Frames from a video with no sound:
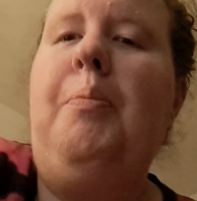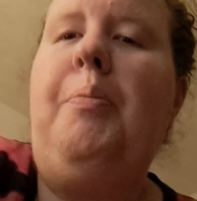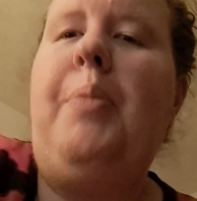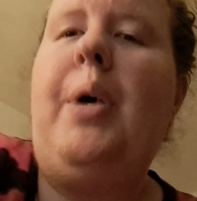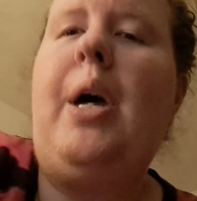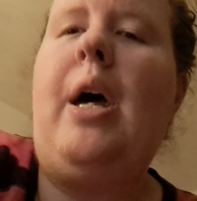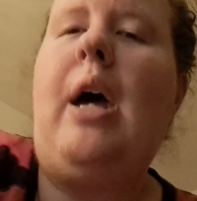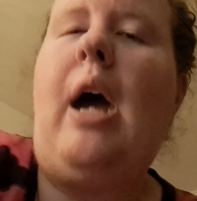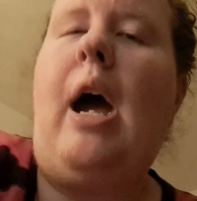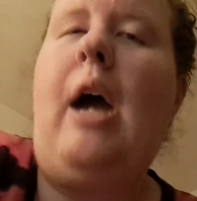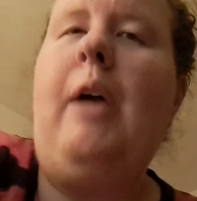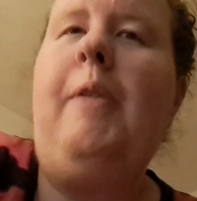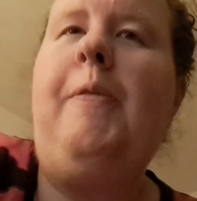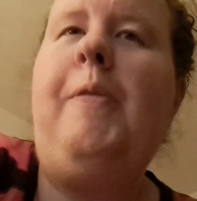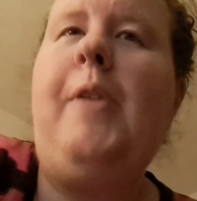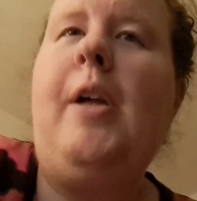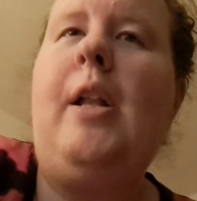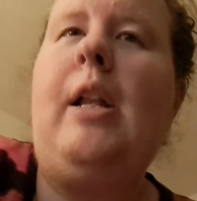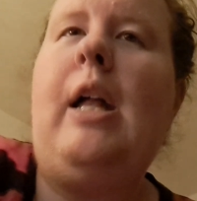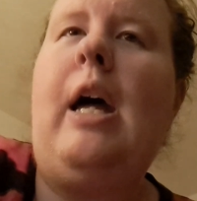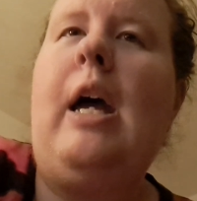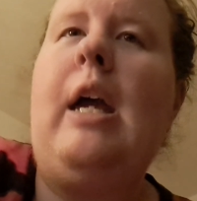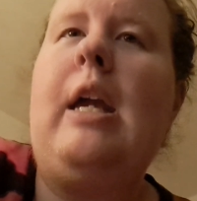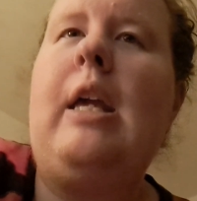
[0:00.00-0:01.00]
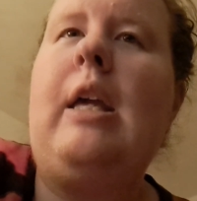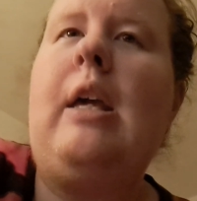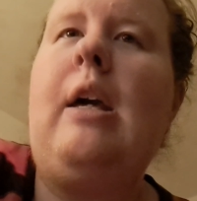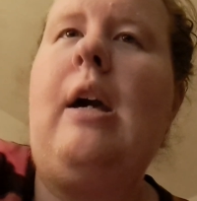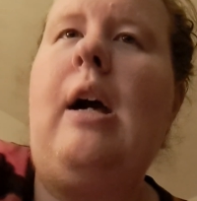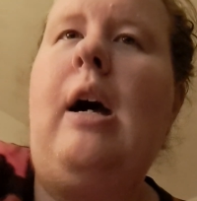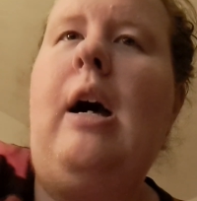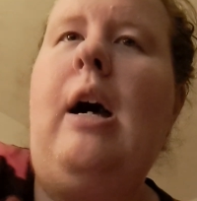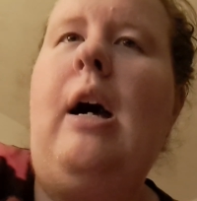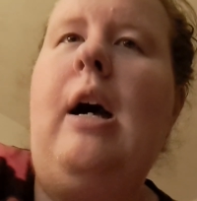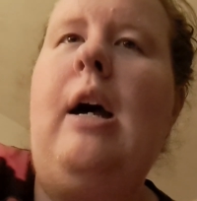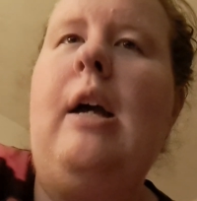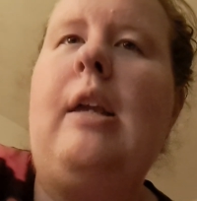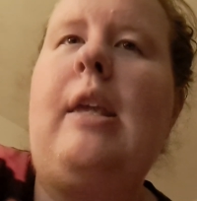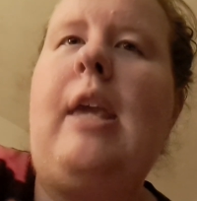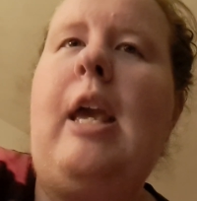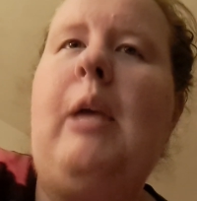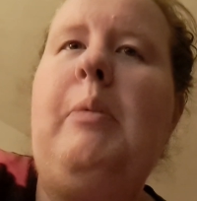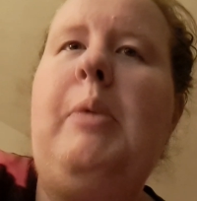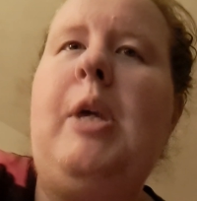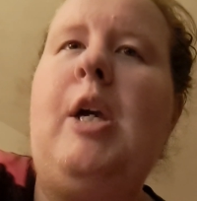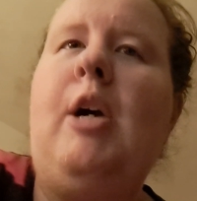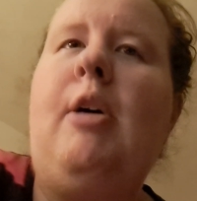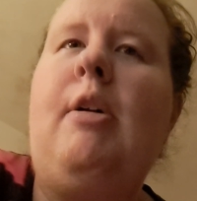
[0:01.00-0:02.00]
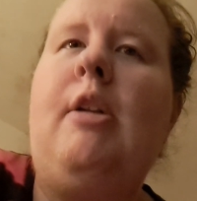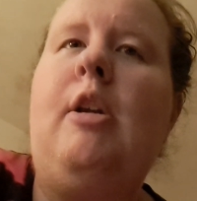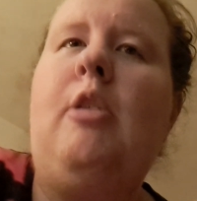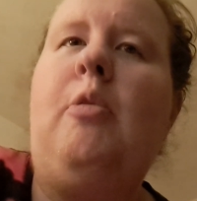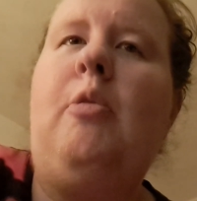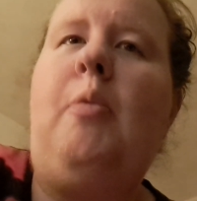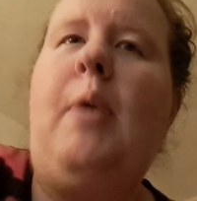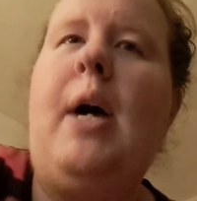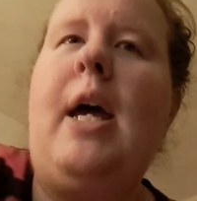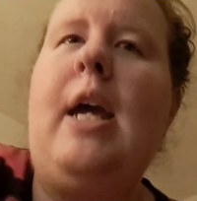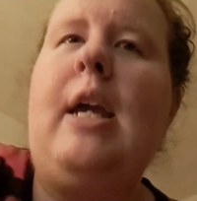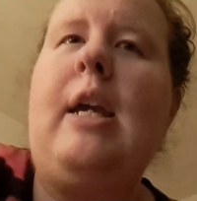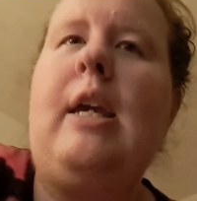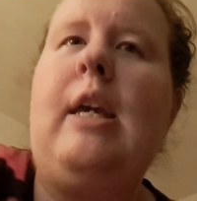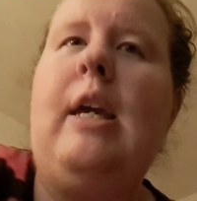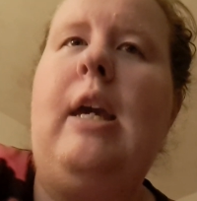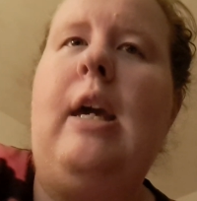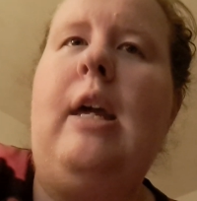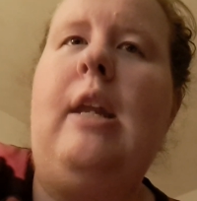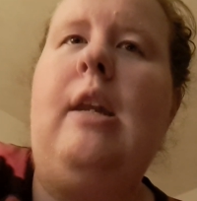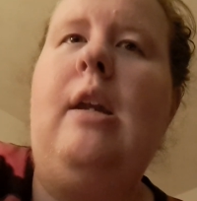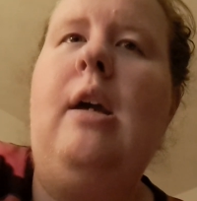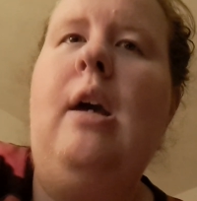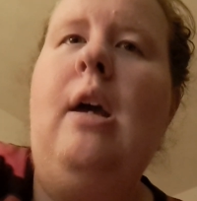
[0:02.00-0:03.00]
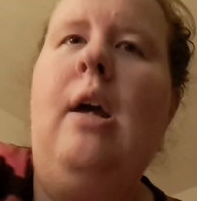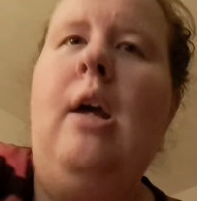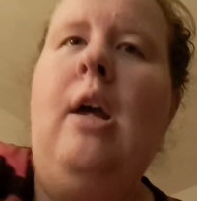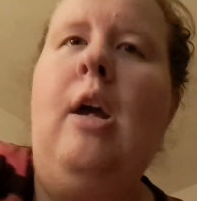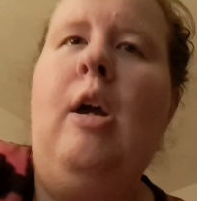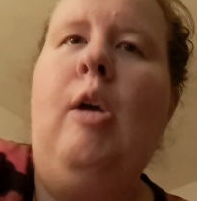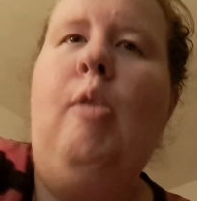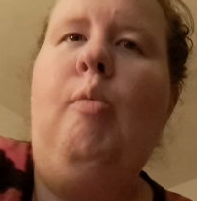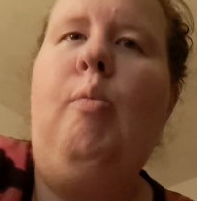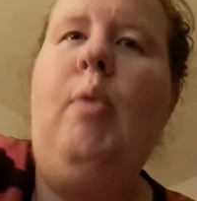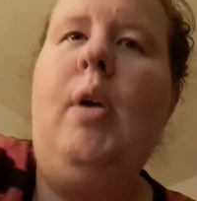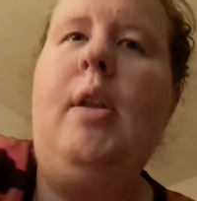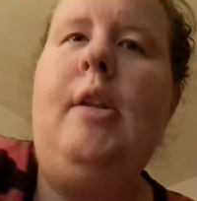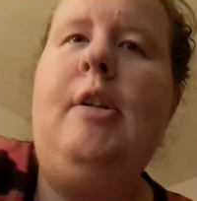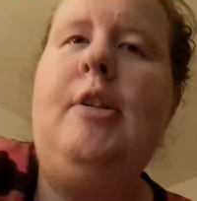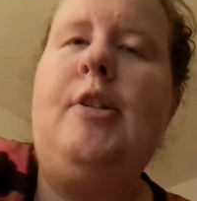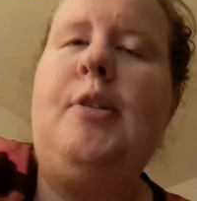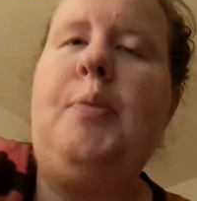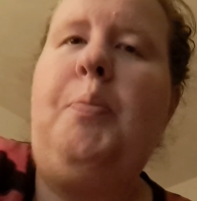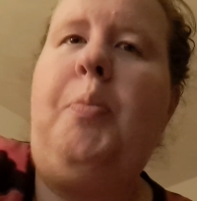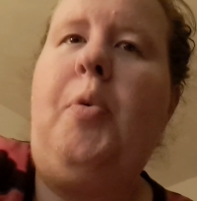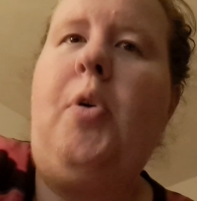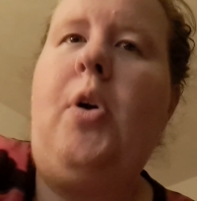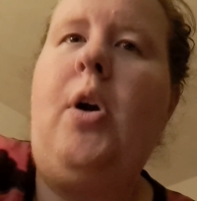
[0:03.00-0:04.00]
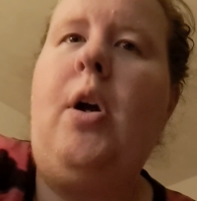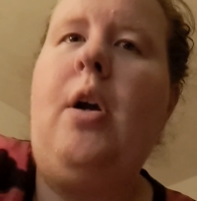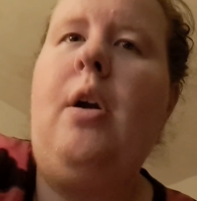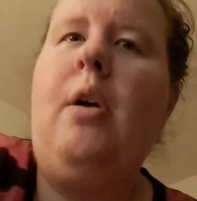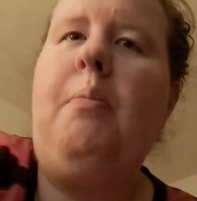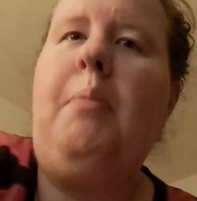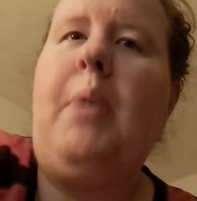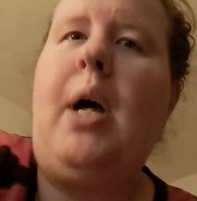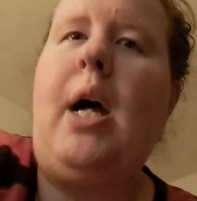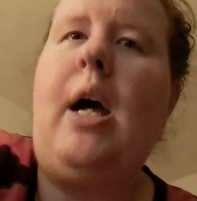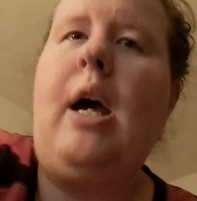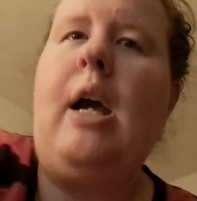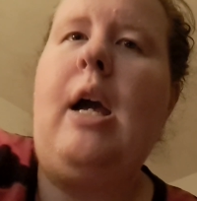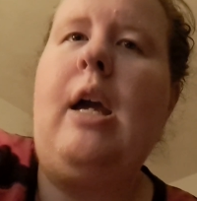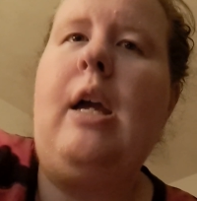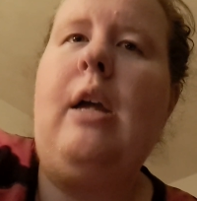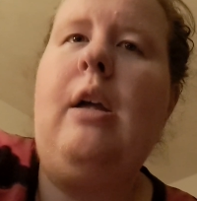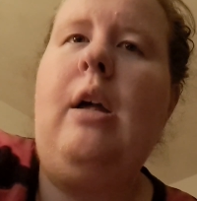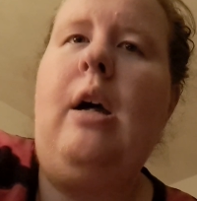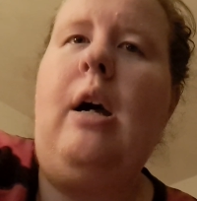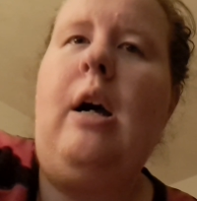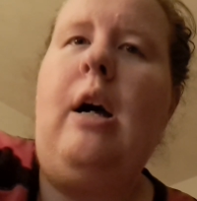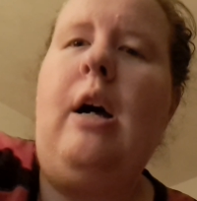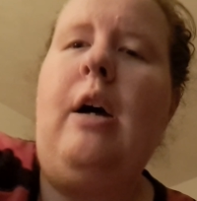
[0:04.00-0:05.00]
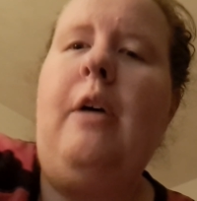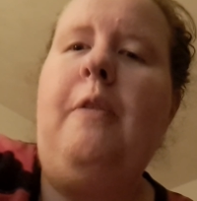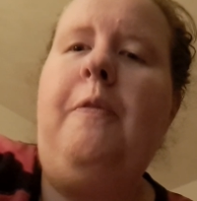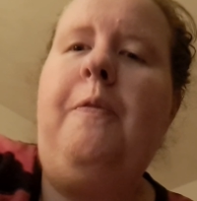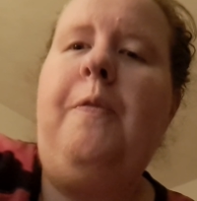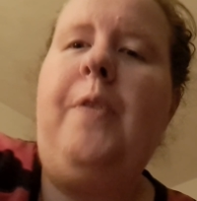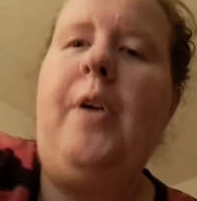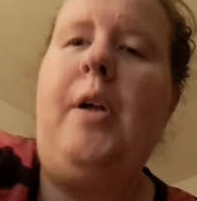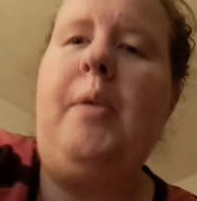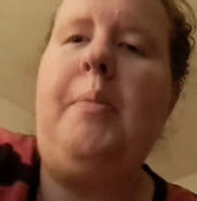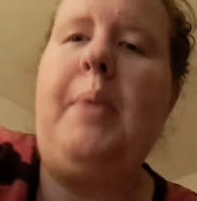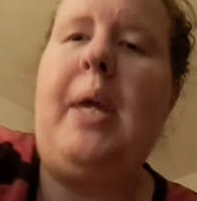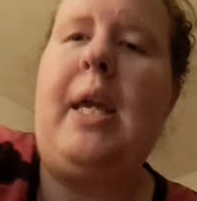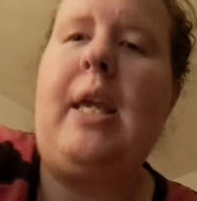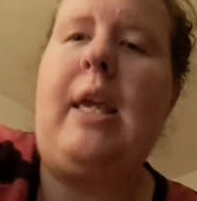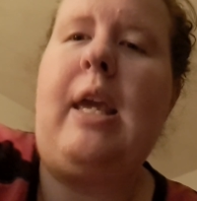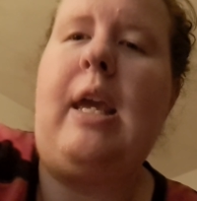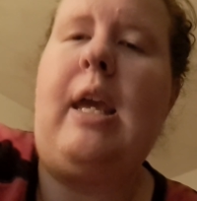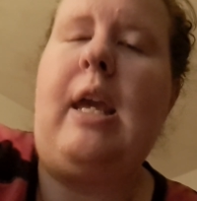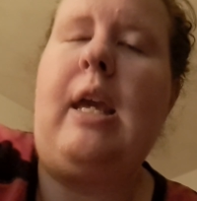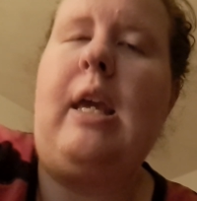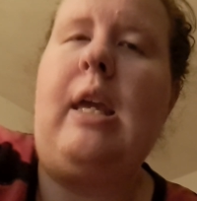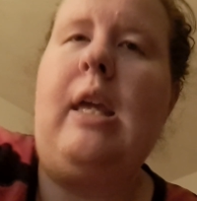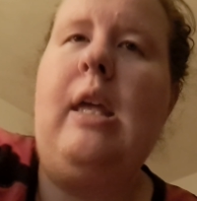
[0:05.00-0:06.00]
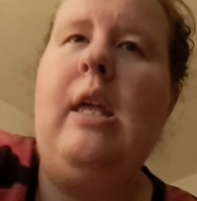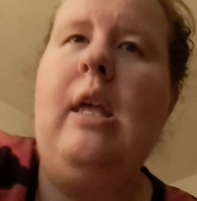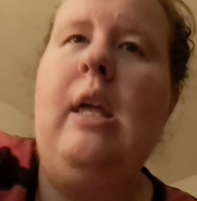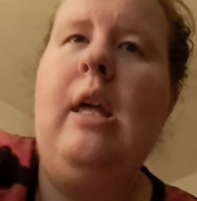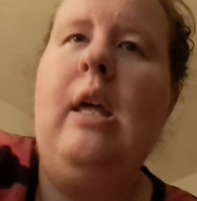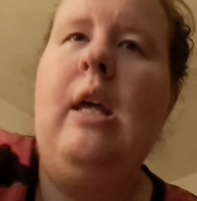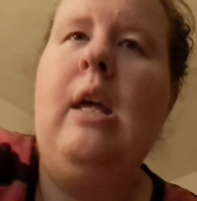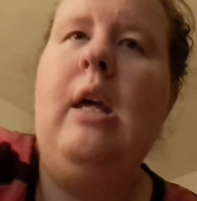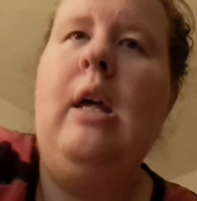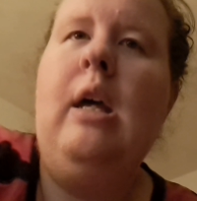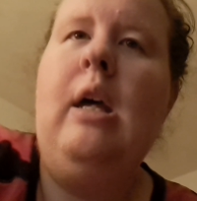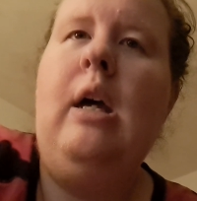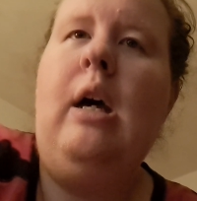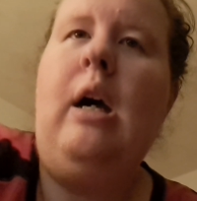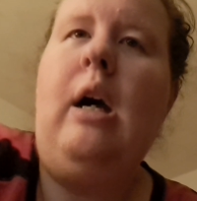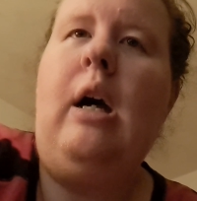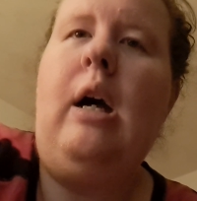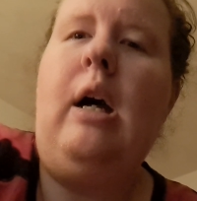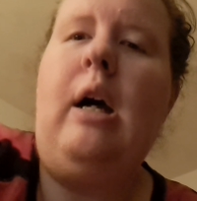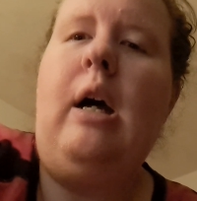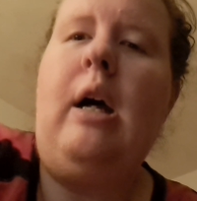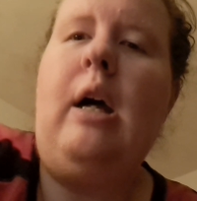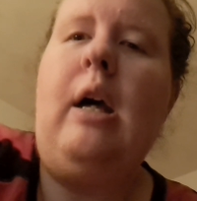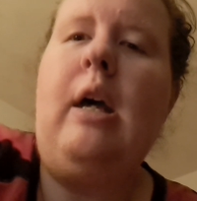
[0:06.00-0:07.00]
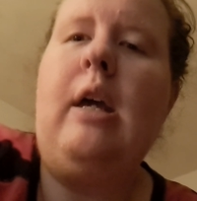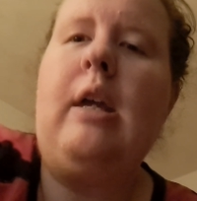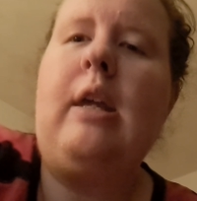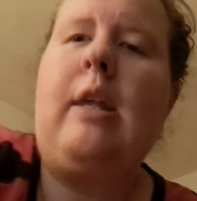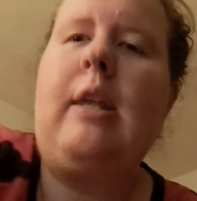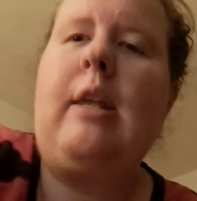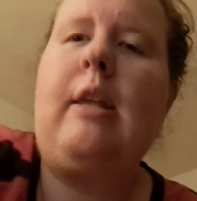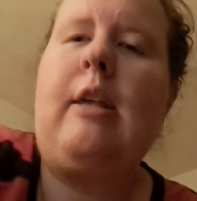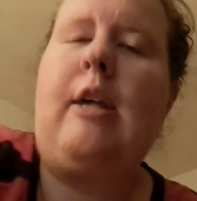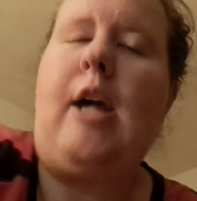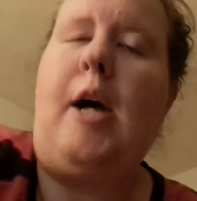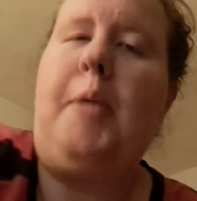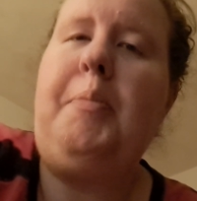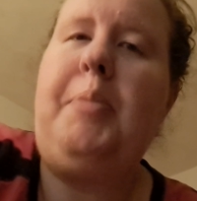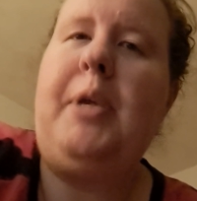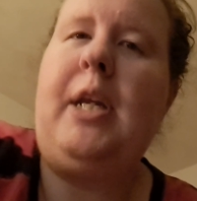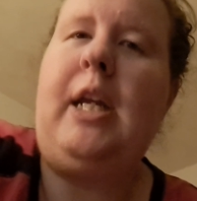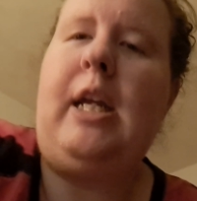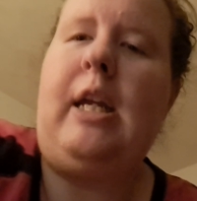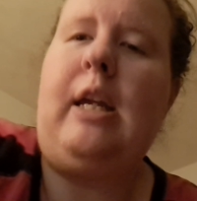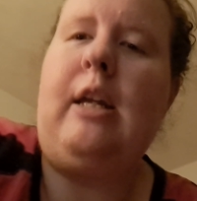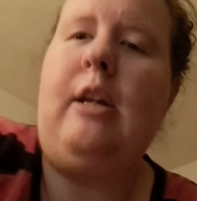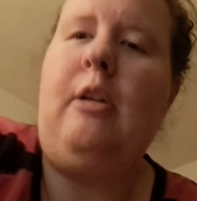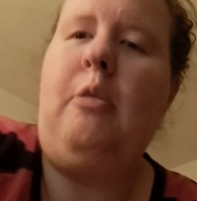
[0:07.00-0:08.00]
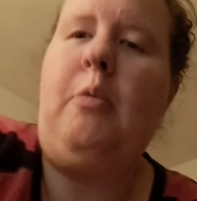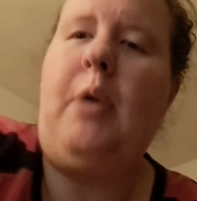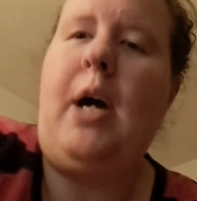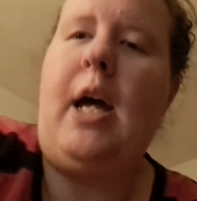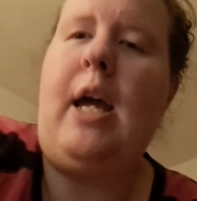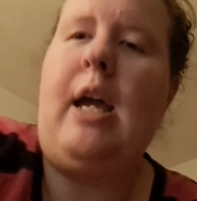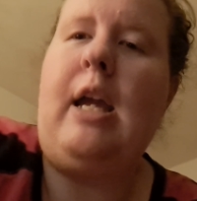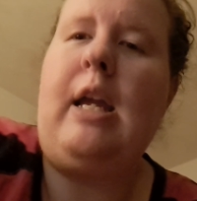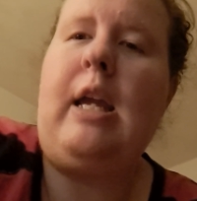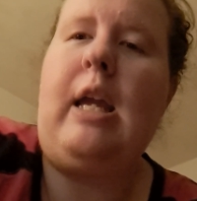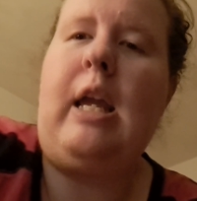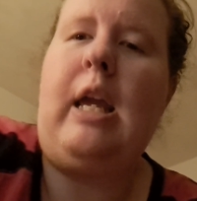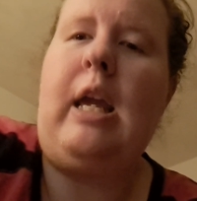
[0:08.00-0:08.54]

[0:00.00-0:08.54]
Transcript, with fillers: but I feel like uh, Cameo in a way can really support my uh, filmmaking uh, company in a way.